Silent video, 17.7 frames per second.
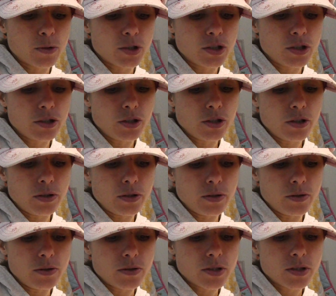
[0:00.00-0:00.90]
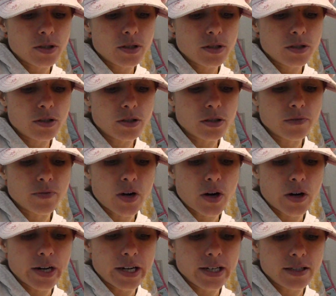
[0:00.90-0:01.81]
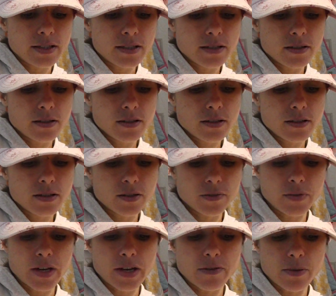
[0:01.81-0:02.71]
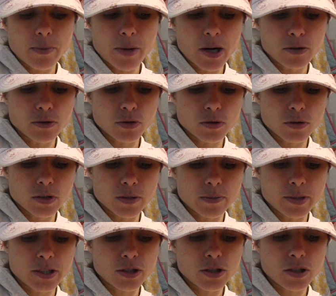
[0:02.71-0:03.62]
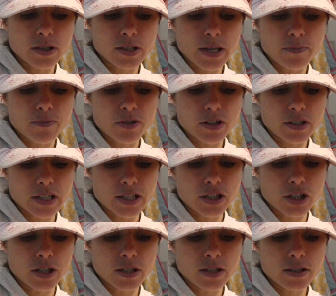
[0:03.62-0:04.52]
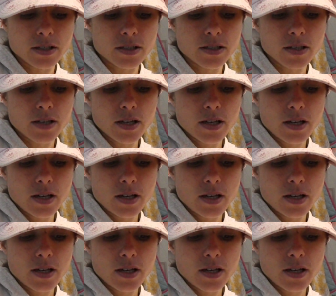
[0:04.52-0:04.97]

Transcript: would you use to divide severe and mild autism into two separate conditions?